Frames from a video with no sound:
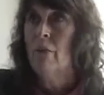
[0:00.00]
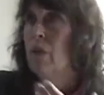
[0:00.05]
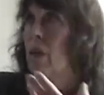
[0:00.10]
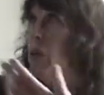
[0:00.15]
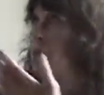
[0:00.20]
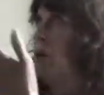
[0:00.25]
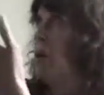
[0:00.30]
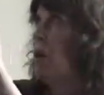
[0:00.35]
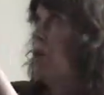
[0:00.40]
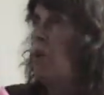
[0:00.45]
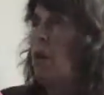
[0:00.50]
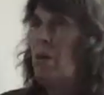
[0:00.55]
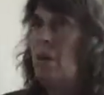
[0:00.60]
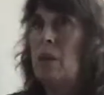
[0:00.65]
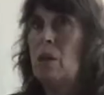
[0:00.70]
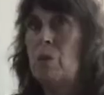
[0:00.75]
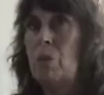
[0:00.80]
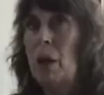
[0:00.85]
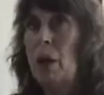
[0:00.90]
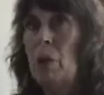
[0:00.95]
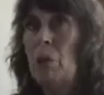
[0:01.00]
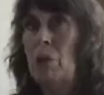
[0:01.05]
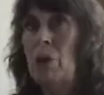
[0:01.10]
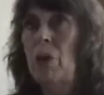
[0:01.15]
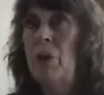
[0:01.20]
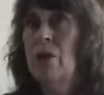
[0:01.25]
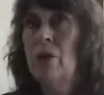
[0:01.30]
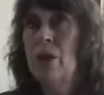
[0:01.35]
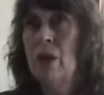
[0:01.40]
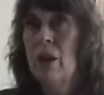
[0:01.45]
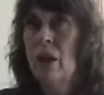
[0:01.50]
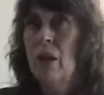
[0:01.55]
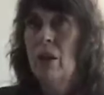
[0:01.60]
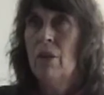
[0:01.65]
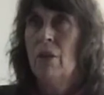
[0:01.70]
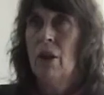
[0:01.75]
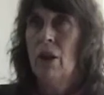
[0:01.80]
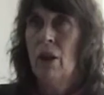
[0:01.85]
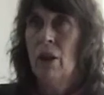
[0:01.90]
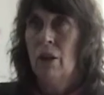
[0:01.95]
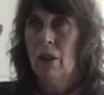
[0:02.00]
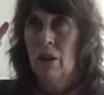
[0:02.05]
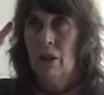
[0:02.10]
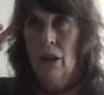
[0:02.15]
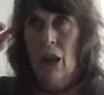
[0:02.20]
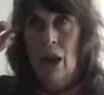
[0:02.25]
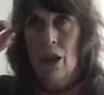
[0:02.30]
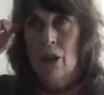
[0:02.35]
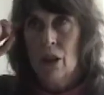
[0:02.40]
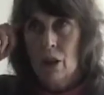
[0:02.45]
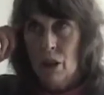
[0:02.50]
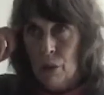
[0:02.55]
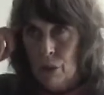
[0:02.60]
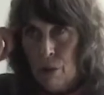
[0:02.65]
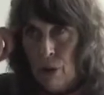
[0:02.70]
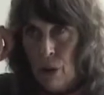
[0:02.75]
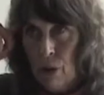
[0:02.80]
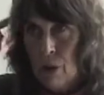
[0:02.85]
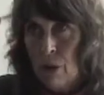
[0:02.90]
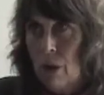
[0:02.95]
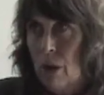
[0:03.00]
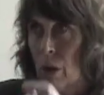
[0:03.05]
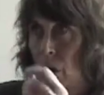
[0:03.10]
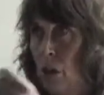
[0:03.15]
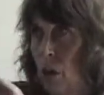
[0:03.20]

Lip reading: They put them on these papers. Their logical folks in the